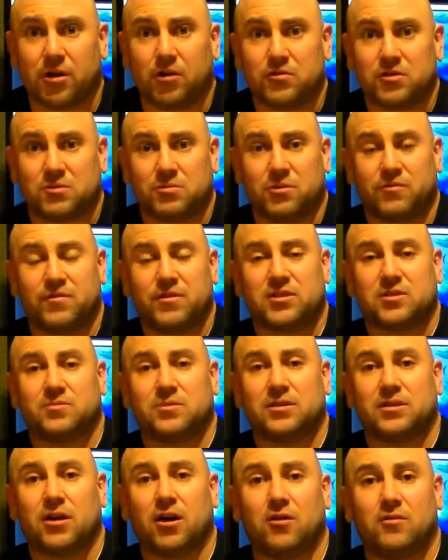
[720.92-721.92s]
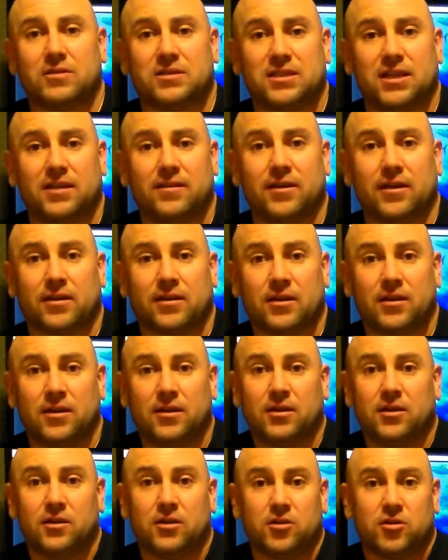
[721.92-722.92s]
you are with spearfishing, but they always say, like,
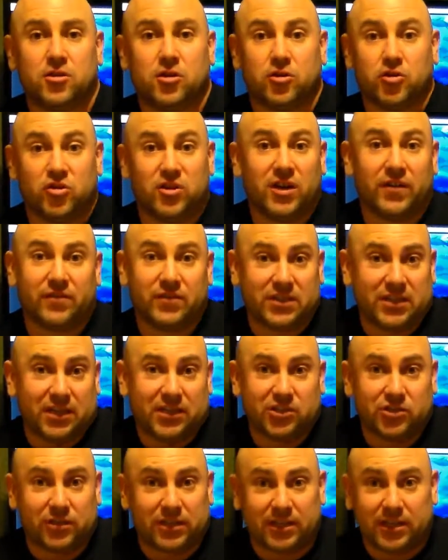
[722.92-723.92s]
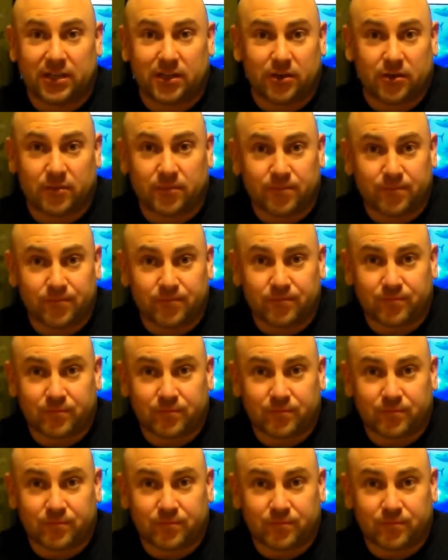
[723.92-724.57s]
you never change your gear,